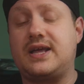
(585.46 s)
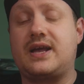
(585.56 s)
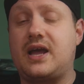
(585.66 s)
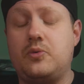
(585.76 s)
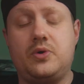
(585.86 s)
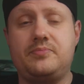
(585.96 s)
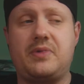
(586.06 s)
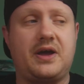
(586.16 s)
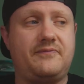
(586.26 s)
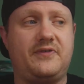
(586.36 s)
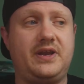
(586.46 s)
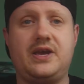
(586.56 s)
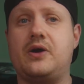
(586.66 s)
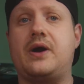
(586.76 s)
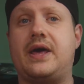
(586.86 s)
like I would my
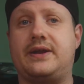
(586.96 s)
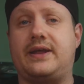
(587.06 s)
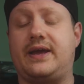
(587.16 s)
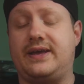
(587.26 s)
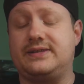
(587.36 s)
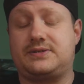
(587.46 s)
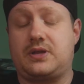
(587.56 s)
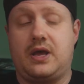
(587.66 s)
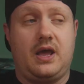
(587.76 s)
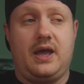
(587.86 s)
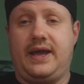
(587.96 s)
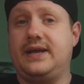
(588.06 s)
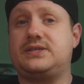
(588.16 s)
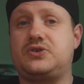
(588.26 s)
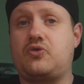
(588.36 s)
video editing. It's